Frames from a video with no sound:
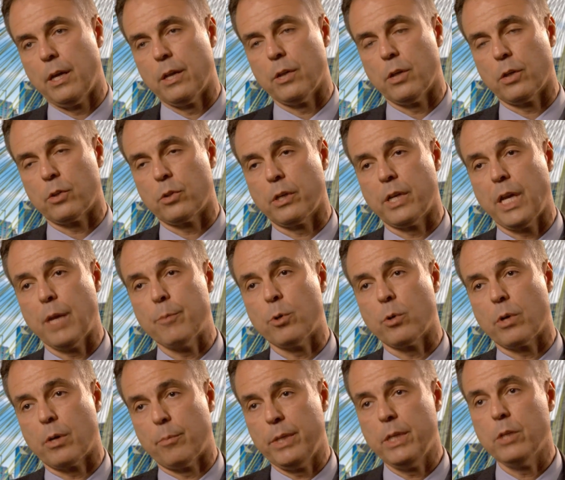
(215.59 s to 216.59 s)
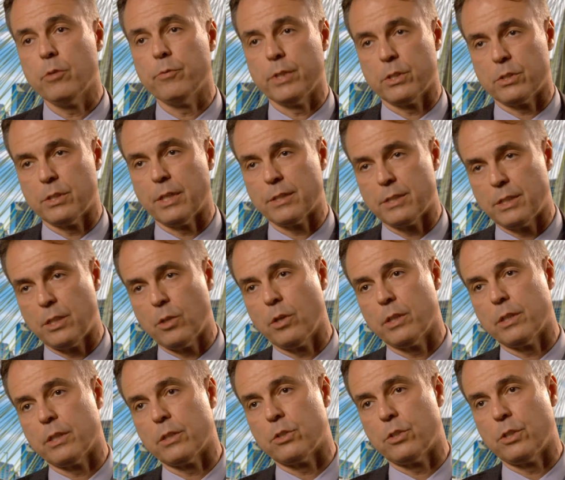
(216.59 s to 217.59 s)
Dr. Gabriel Rabinovich, that's the
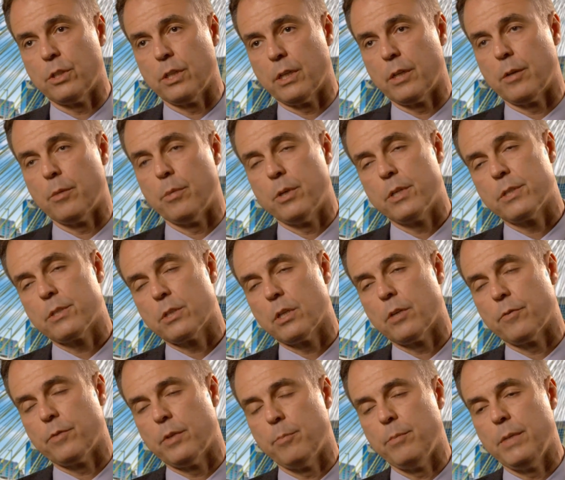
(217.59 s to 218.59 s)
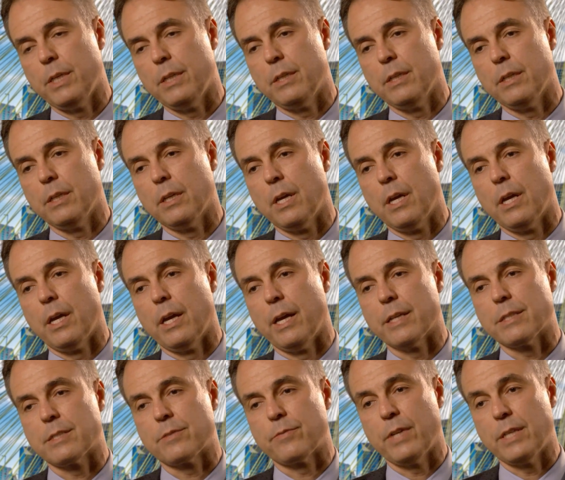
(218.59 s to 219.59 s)
other chairperson of the meeting,
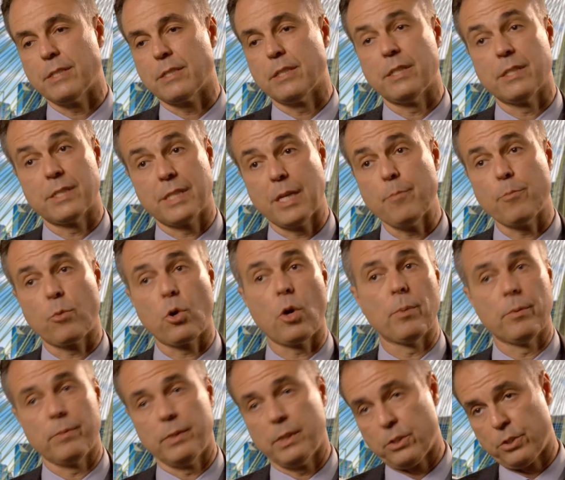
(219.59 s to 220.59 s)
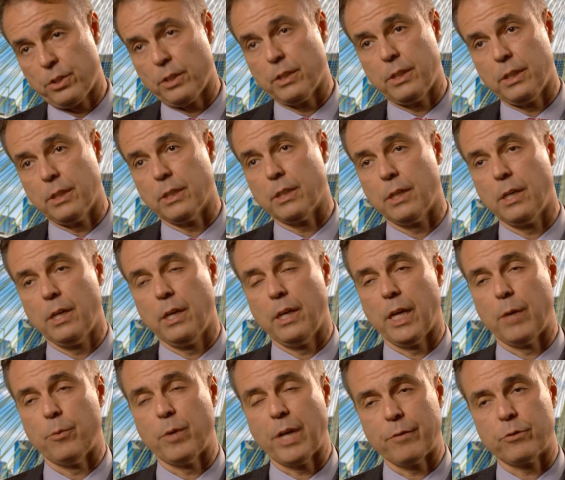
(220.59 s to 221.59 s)
has faced the same problem in Argentina,
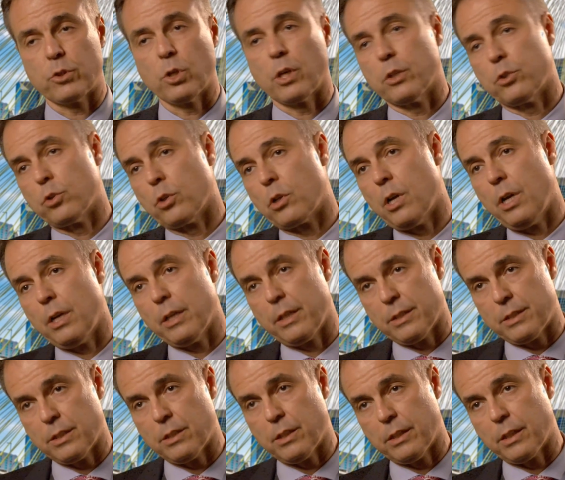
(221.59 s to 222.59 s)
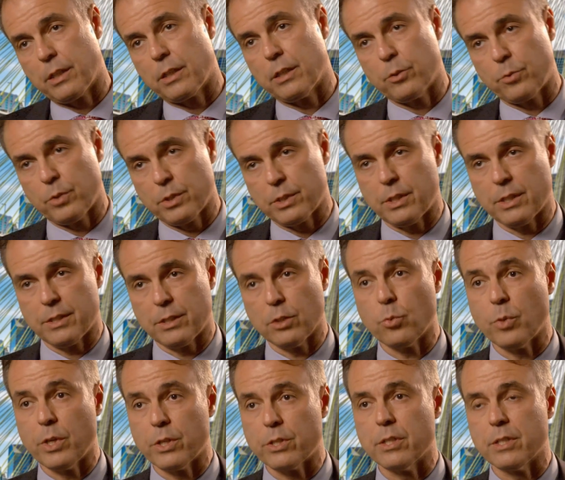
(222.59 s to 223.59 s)
and we have talked to colleagues in other countries, the
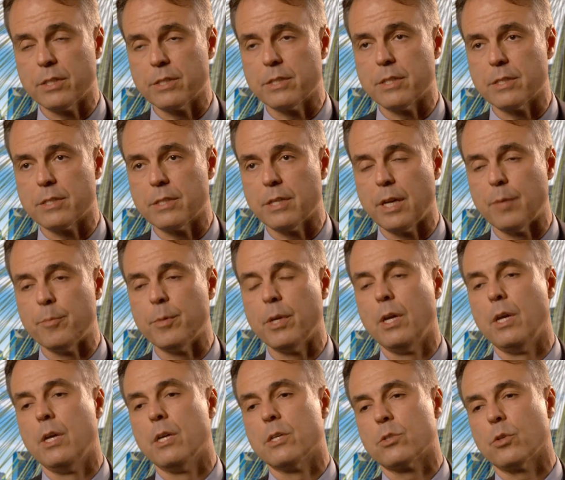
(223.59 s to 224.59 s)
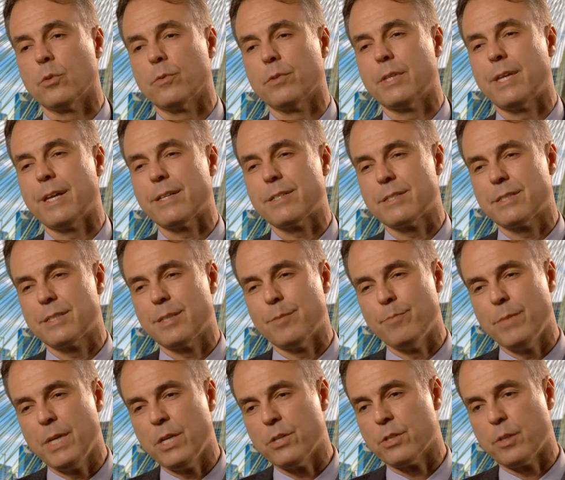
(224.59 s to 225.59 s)
situation is the same. So that's the
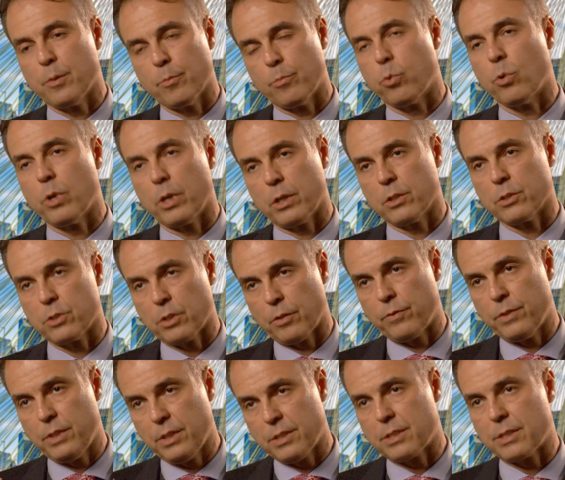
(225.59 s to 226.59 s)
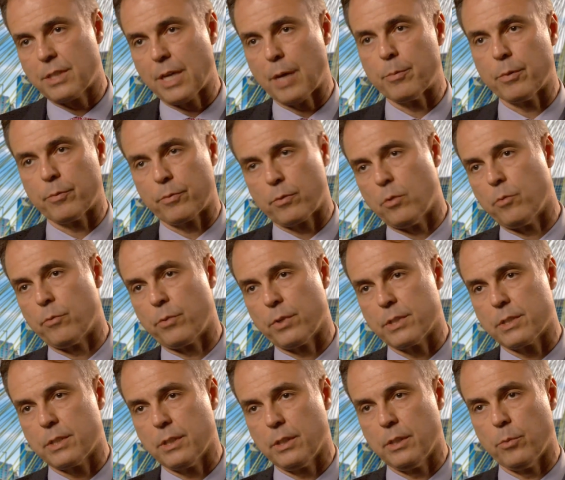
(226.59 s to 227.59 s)
major importance of this type of
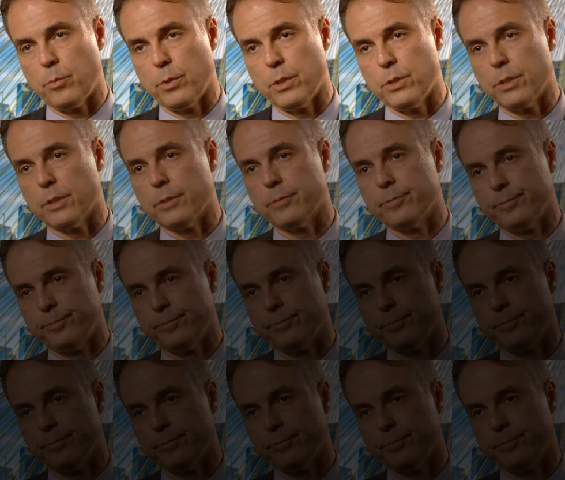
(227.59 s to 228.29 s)
conference in the region.